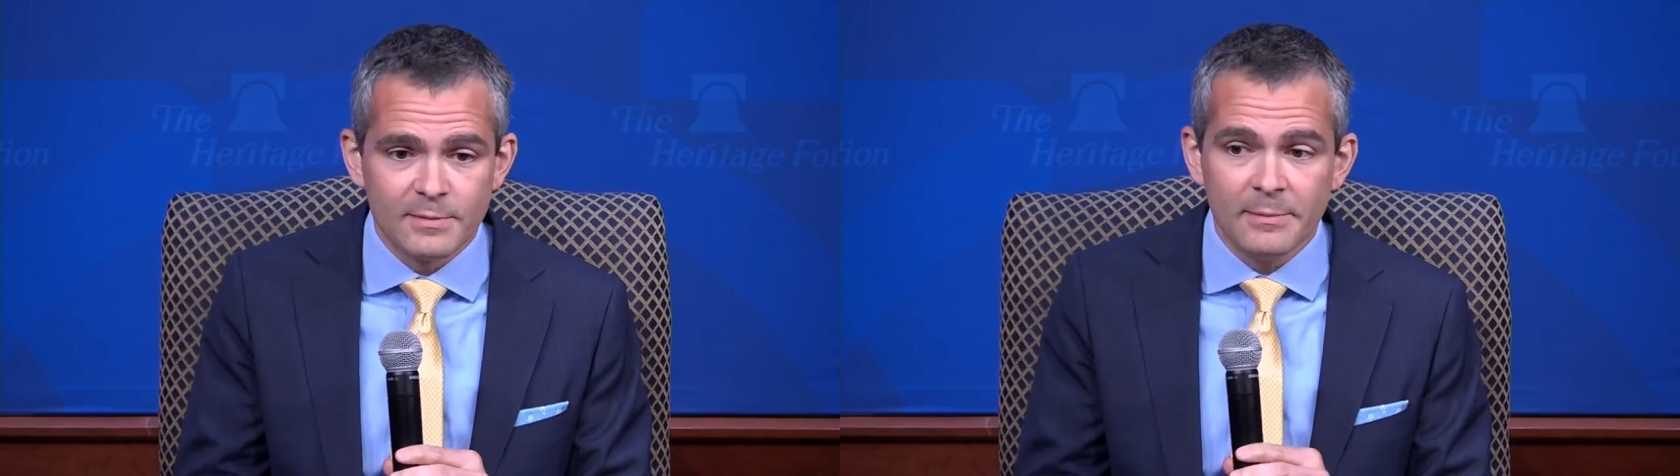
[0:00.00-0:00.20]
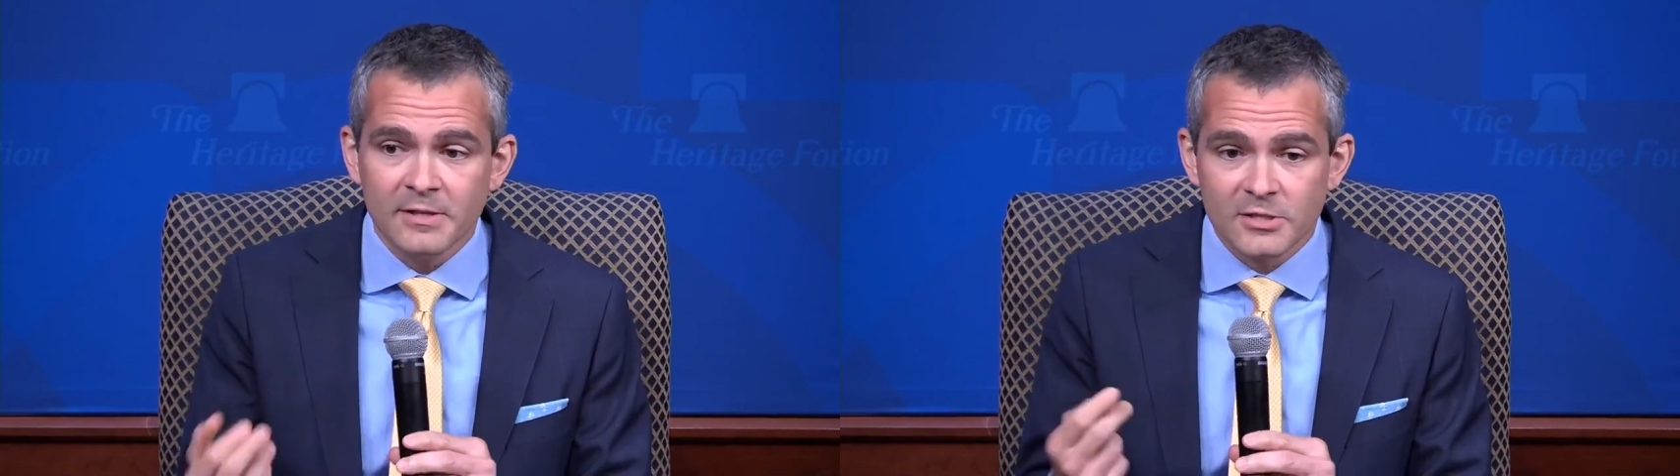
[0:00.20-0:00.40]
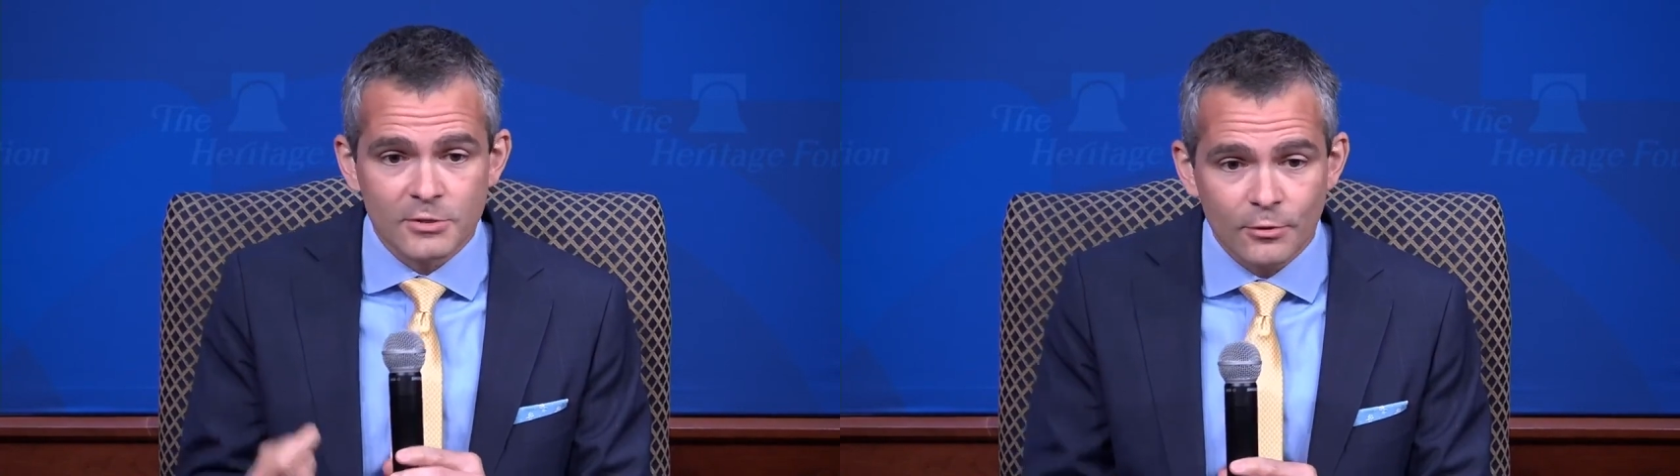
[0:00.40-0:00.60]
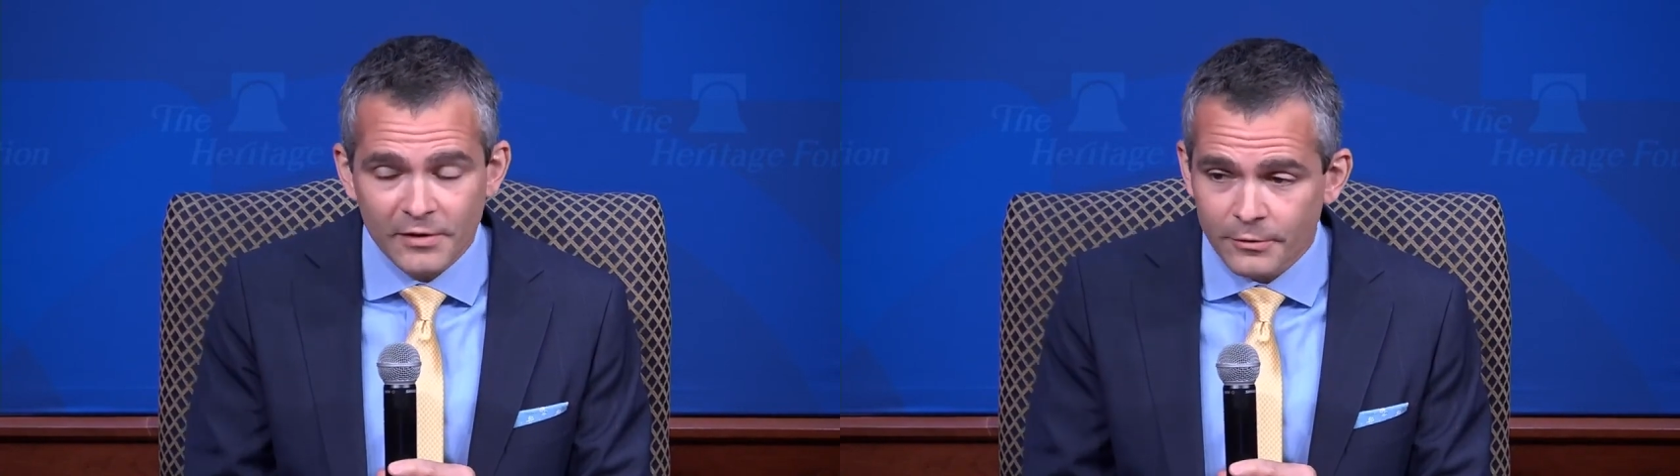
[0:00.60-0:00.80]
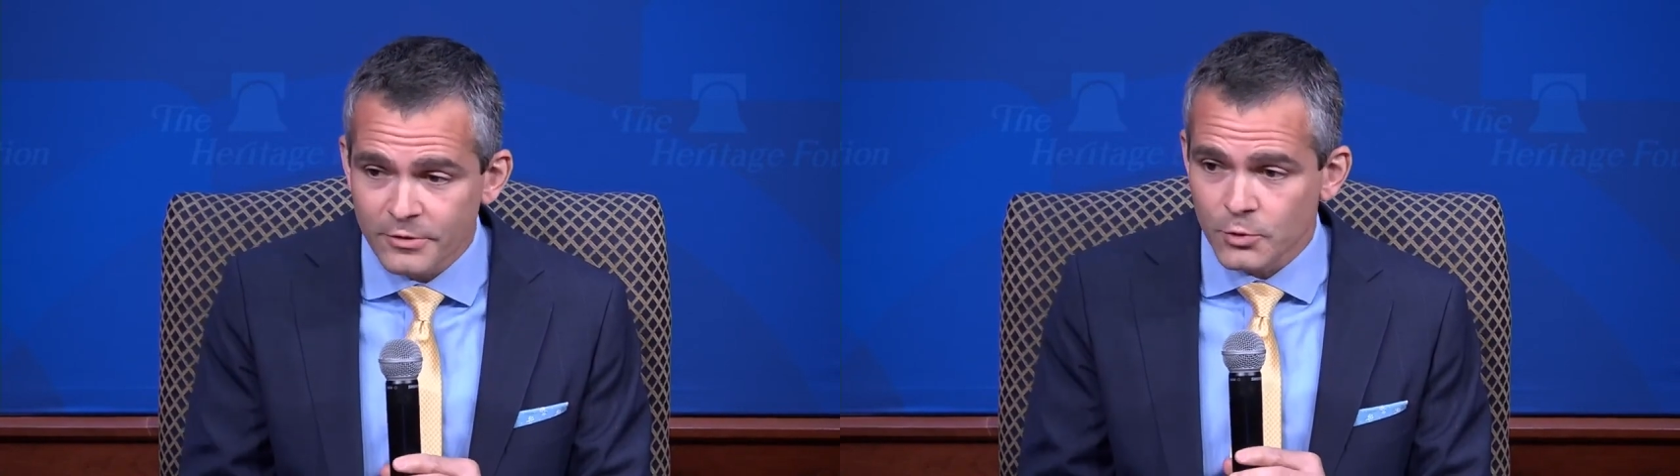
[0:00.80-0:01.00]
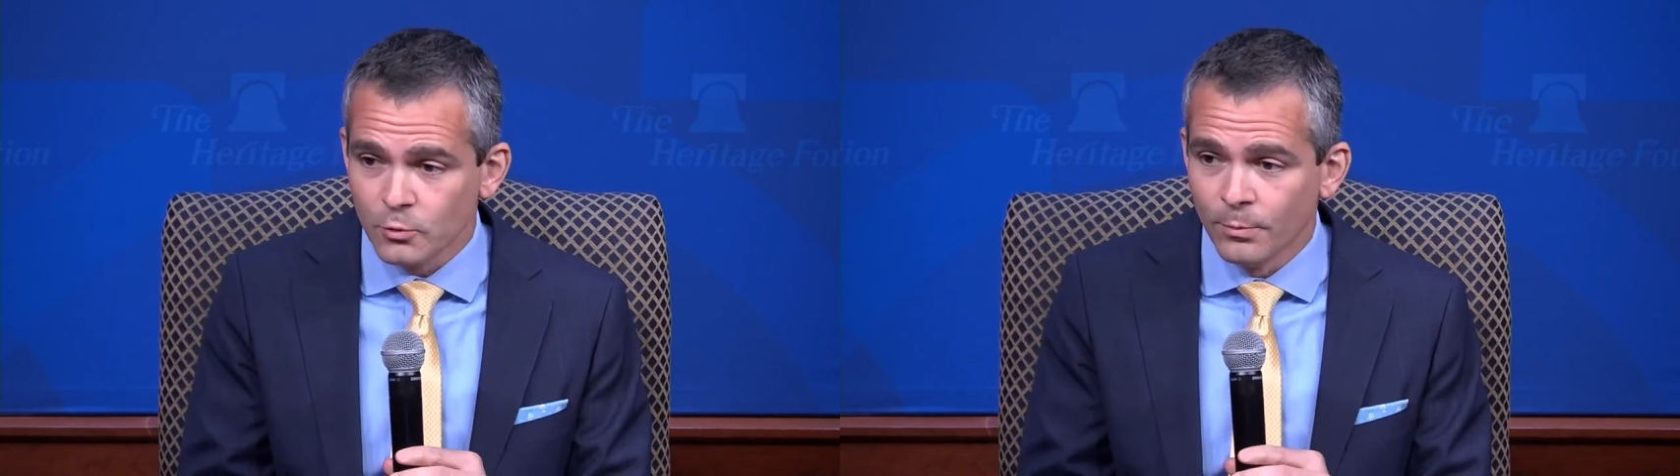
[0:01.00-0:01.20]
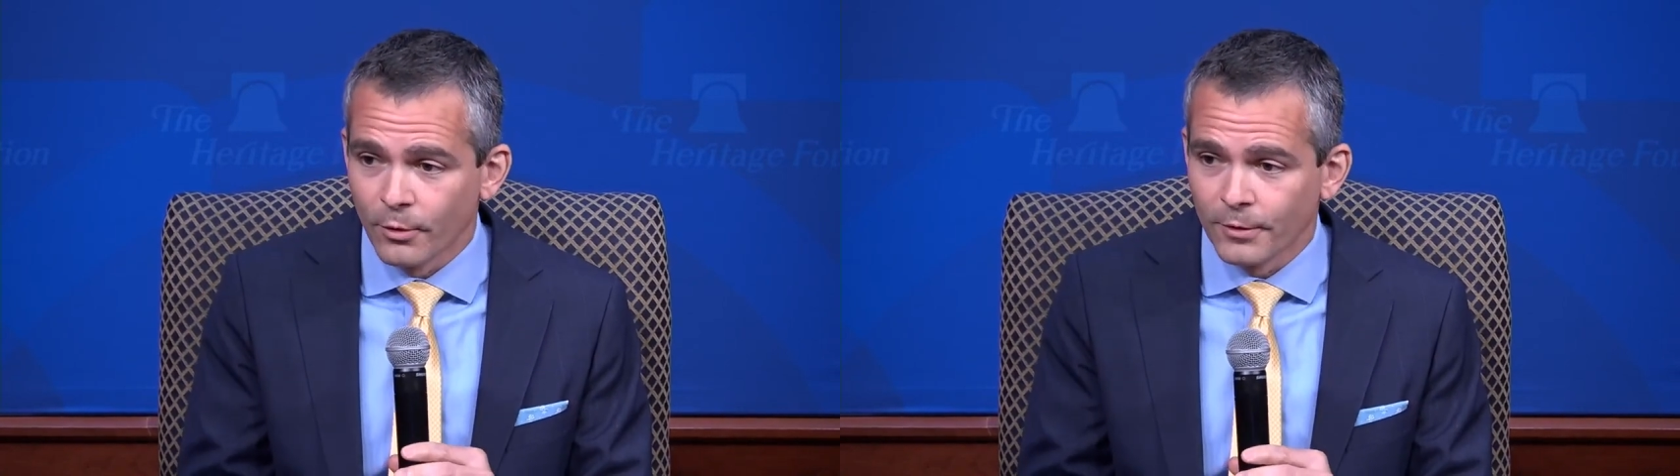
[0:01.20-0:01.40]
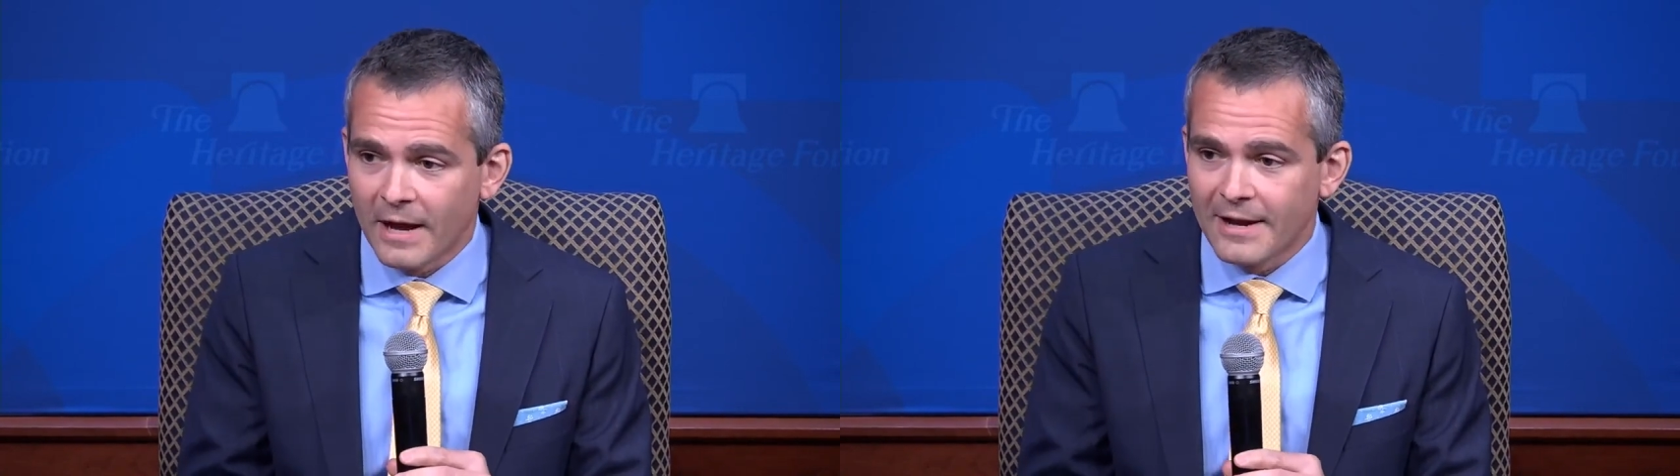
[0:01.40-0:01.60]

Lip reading: Maybe it's serving on the school board.